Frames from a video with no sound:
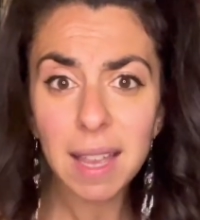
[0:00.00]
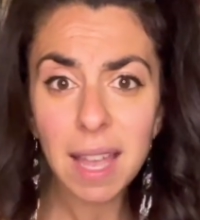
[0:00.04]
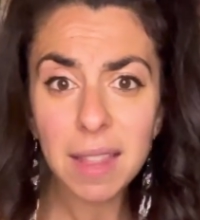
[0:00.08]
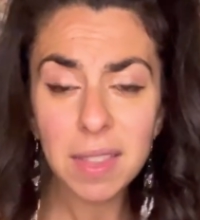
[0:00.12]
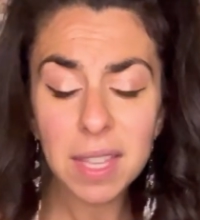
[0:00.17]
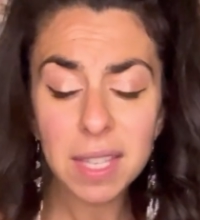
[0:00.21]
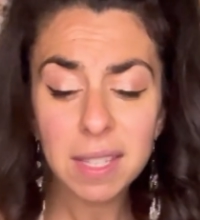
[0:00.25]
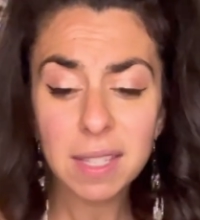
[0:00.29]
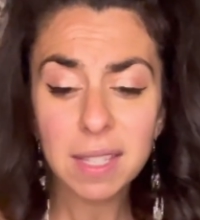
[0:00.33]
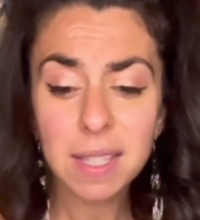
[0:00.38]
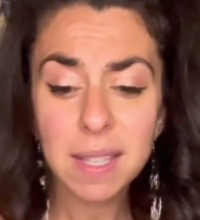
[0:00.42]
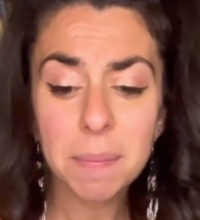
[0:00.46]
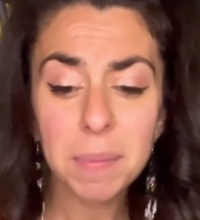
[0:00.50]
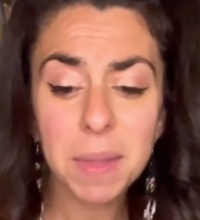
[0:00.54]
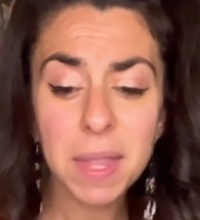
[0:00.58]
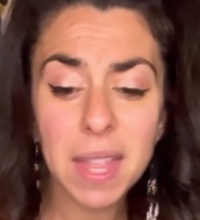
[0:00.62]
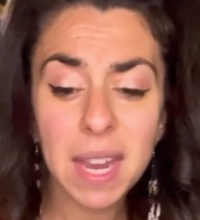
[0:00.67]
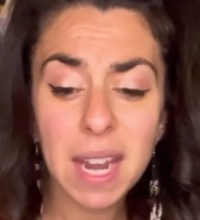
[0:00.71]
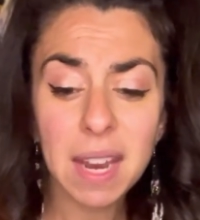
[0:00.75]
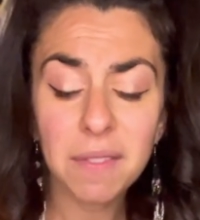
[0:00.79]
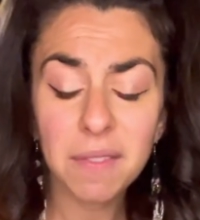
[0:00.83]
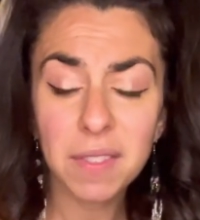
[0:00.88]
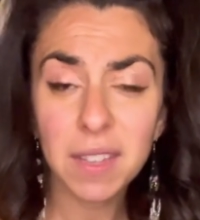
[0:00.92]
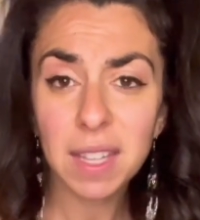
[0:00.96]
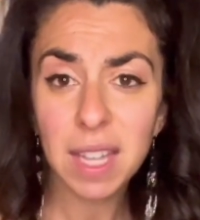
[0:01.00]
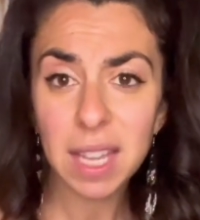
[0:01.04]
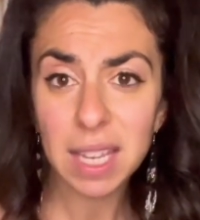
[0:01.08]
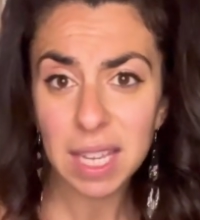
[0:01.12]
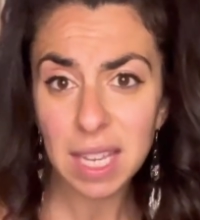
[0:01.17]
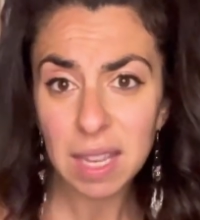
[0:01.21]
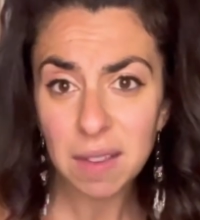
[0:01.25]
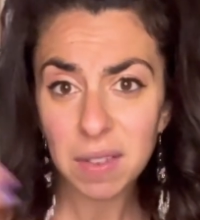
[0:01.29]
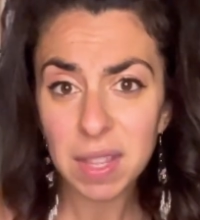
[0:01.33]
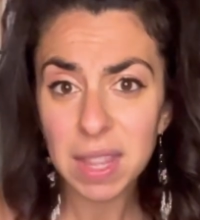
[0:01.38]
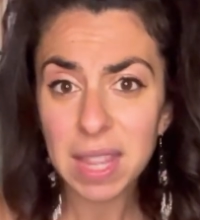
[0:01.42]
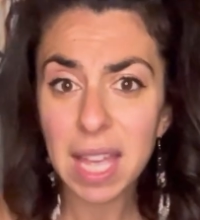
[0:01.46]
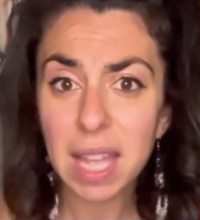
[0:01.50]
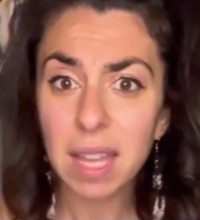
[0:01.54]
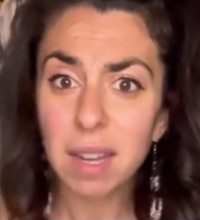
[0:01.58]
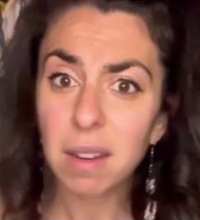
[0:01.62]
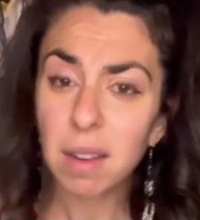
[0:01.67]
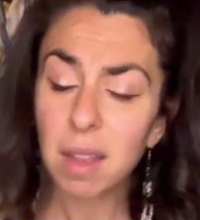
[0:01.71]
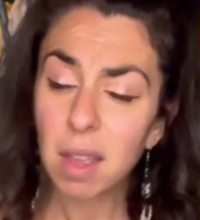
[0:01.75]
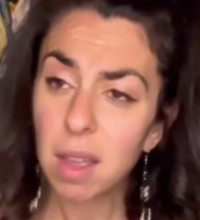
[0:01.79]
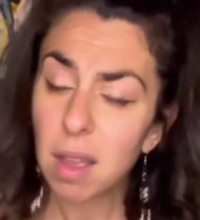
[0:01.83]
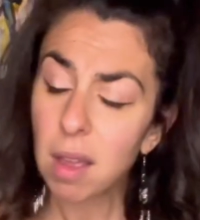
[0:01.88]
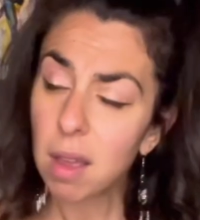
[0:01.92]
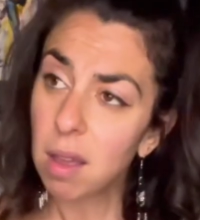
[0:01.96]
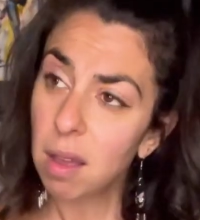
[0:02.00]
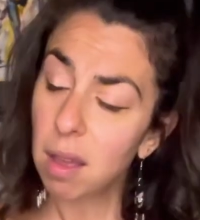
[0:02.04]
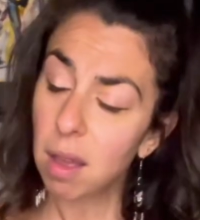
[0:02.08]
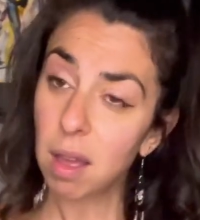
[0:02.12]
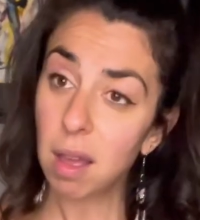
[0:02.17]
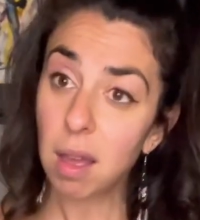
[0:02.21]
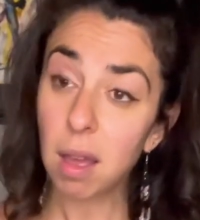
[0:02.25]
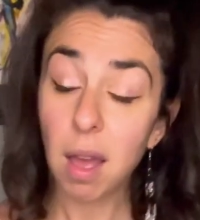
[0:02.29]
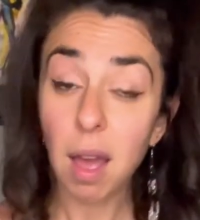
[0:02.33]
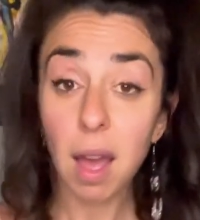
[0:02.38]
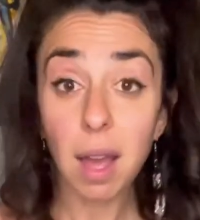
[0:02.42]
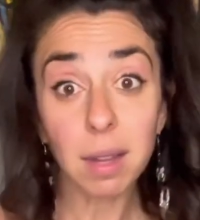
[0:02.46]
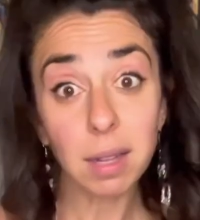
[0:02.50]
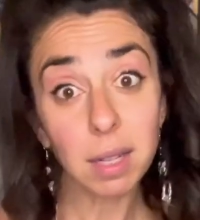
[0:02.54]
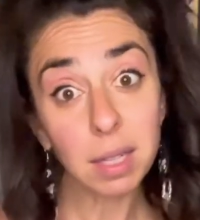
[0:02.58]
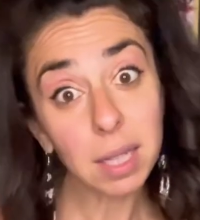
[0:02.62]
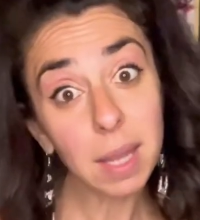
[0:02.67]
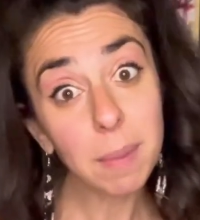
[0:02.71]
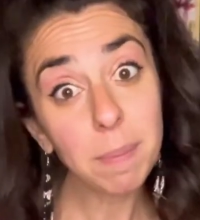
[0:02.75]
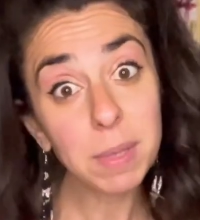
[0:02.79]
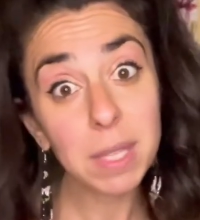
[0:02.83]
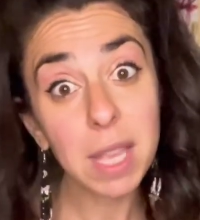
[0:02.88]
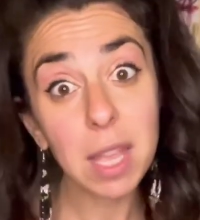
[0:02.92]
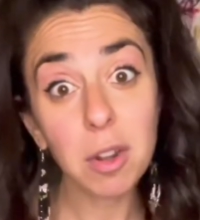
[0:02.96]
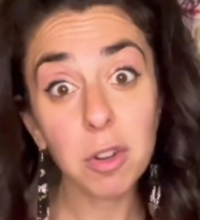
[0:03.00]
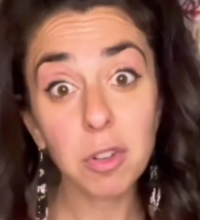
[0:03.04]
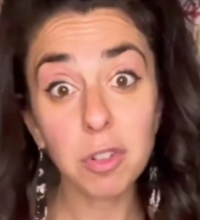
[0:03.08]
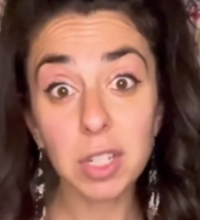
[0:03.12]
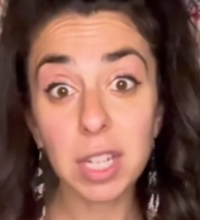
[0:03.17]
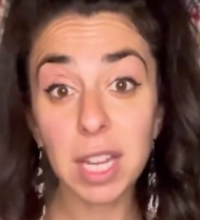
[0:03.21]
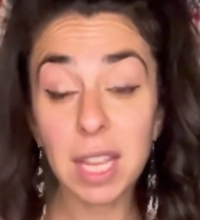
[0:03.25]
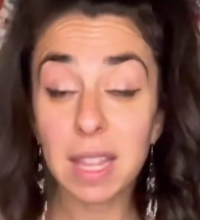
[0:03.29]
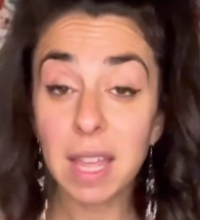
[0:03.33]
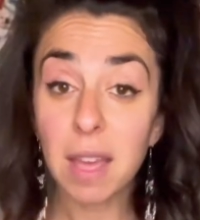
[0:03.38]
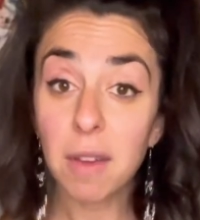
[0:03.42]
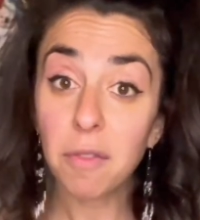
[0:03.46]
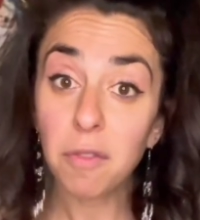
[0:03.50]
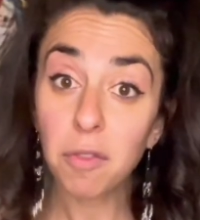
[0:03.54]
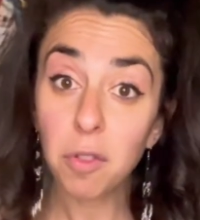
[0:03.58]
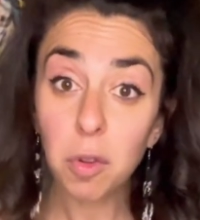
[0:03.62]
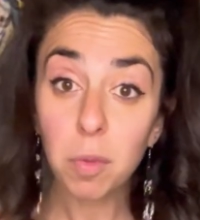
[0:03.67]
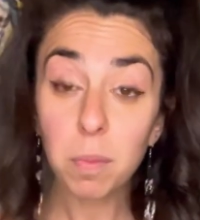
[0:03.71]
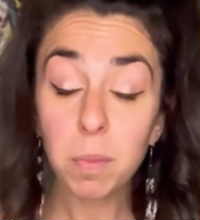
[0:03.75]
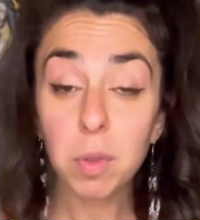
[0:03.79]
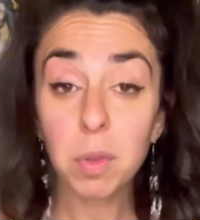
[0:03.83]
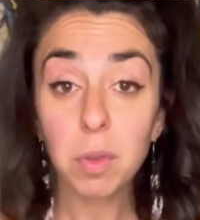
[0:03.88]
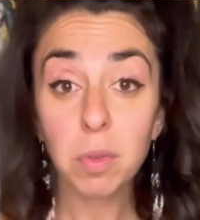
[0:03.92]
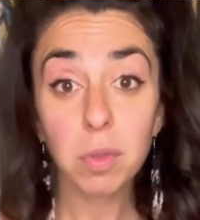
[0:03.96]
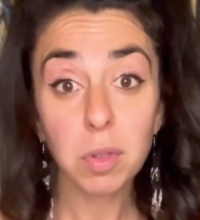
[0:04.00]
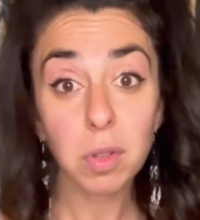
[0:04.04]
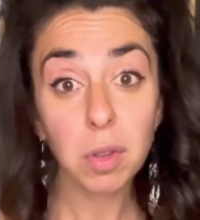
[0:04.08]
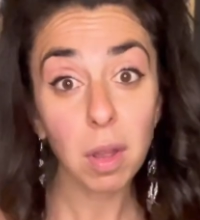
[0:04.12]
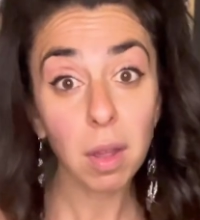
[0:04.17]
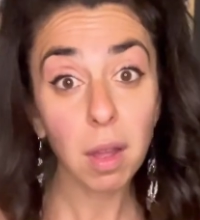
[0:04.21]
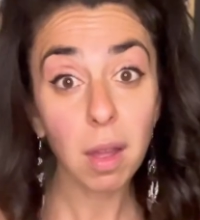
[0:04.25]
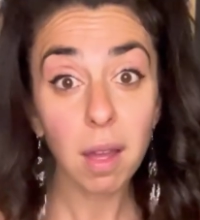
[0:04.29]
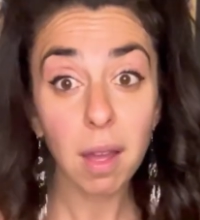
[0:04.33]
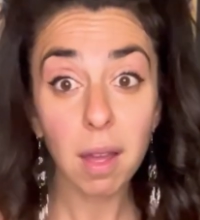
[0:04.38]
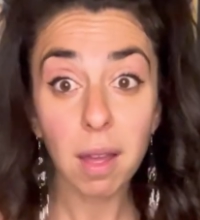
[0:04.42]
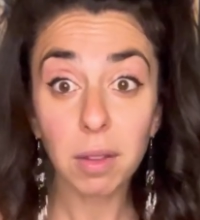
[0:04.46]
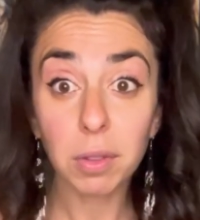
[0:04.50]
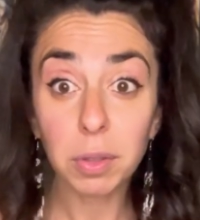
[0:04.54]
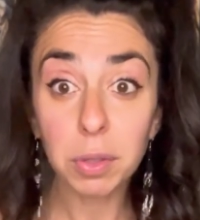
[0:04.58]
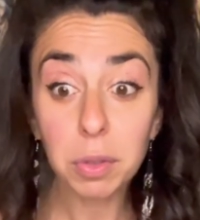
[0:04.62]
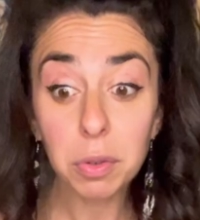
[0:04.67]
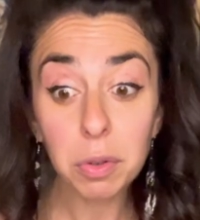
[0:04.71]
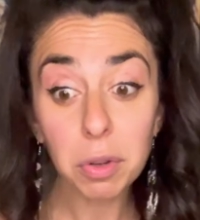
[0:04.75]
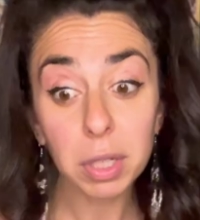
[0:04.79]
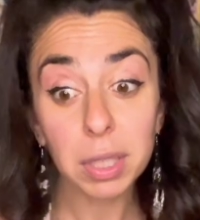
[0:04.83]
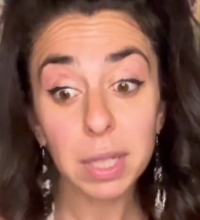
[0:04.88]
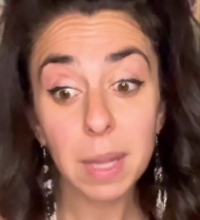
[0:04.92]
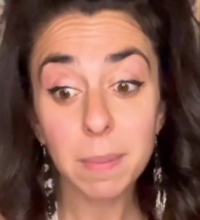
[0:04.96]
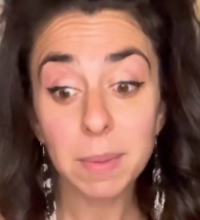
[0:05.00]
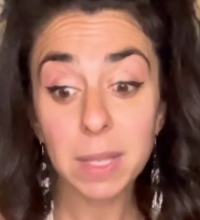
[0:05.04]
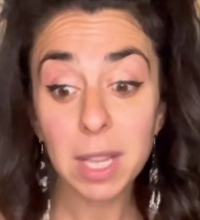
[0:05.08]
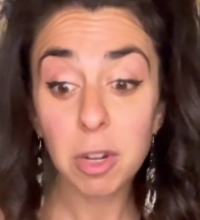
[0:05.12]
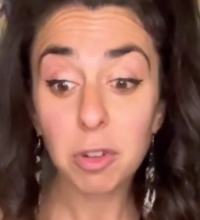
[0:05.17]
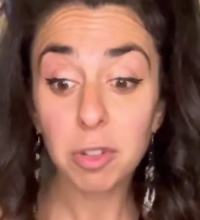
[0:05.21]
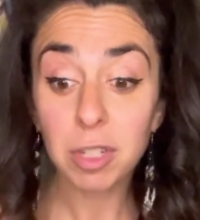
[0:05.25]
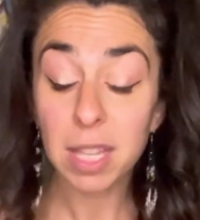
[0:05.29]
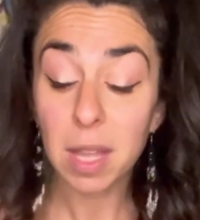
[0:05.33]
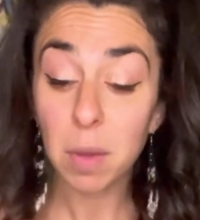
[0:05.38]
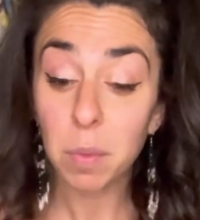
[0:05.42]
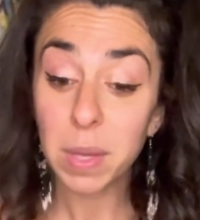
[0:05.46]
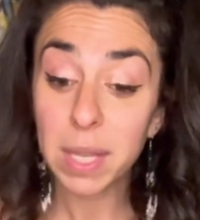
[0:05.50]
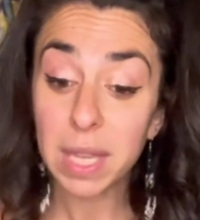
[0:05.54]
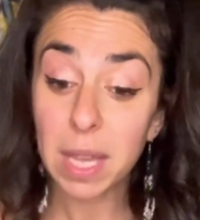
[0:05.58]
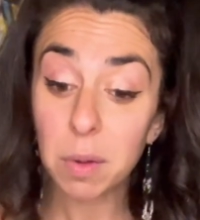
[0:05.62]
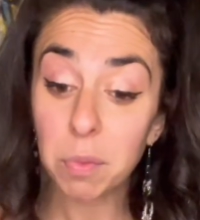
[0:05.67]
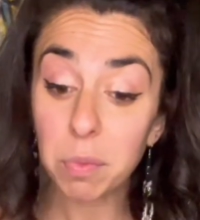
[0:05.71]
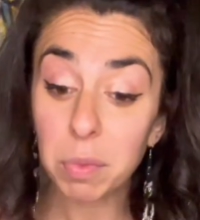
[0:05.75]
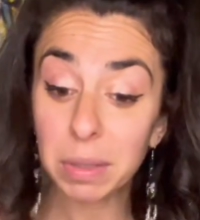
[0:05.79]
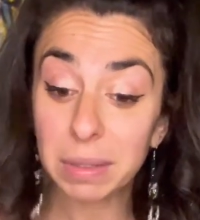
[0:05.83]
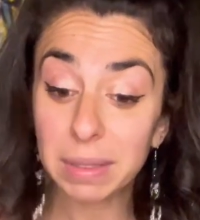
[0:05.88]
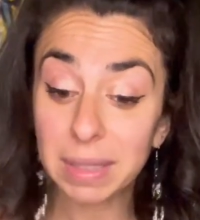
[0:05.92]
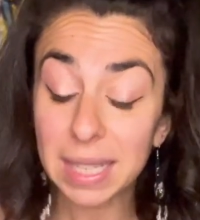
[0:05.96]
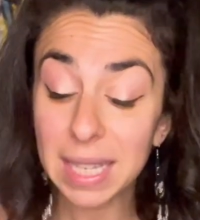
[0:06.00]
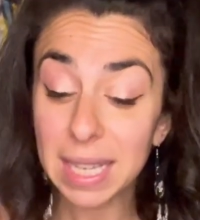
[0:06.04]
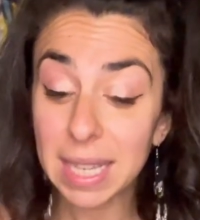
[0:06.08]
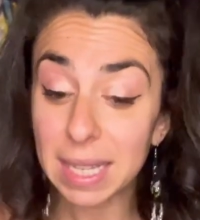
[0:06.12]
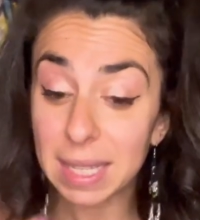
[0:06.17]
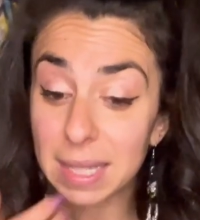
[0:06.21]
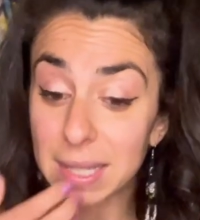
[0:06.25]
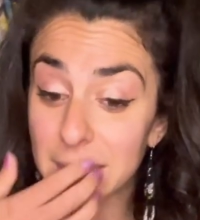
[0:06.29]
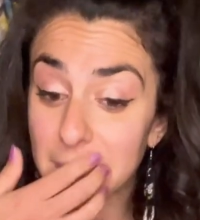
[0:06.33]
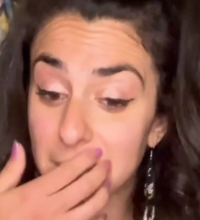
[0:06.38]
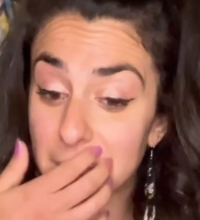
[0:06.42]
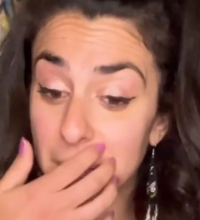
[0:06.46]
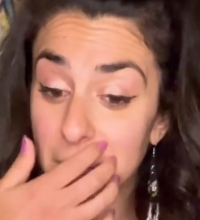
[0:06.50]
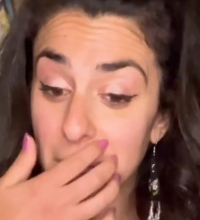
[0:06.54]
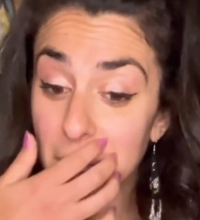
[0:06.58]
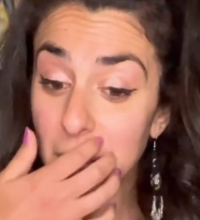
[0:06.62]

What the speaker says: And this is something that I feel like even that eclipse energy, that full moon, lunar eclipse energy that we can release,